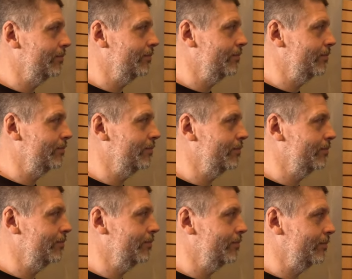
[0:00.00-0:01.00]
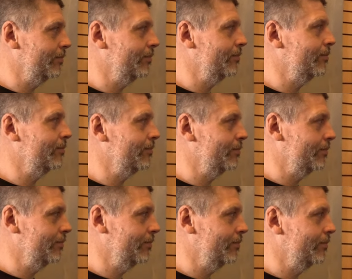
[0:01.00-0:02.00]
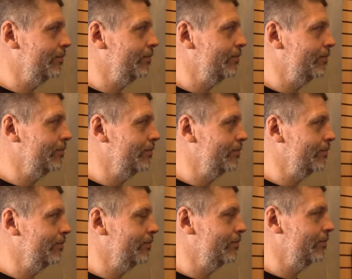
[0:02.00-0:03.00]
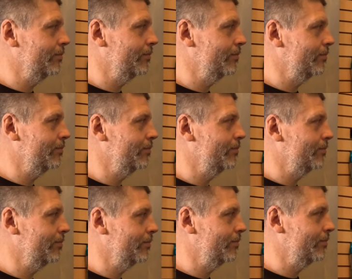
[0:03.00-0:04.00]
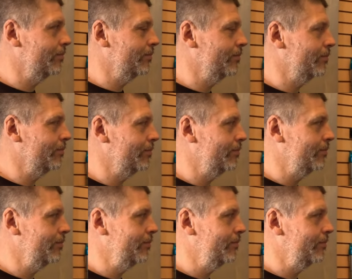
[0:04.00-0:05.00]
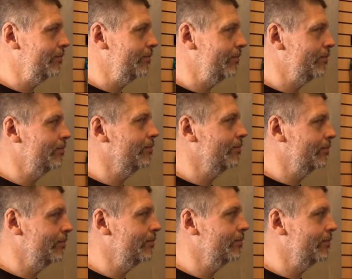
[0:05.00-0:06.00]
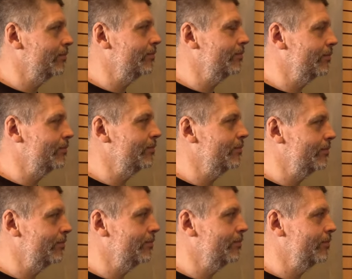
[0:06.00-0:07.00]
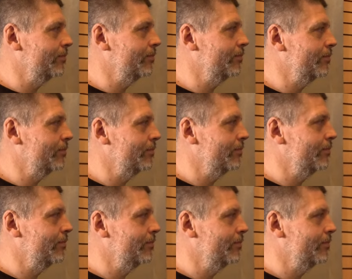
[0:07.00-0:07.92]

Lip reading: (not speaking)